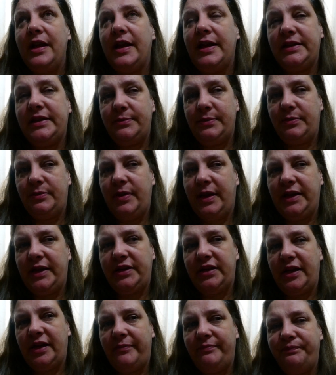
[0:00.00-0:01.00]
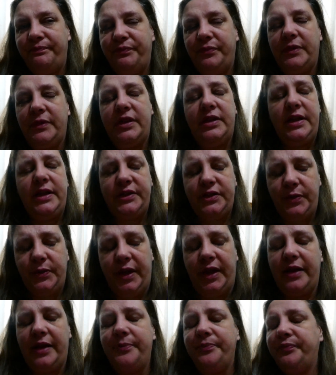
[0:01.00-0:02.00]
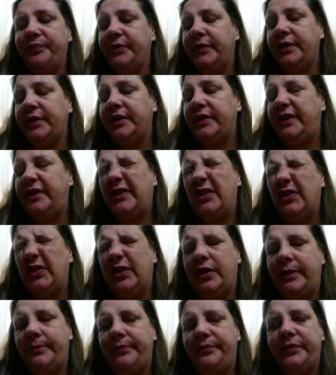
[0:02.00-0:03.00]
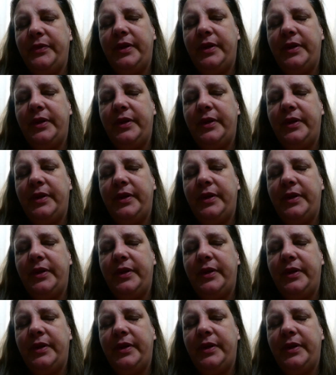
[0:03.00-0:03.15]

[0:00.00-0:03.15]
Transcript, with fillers: Hasn't been paid yet that's okay. He's got time.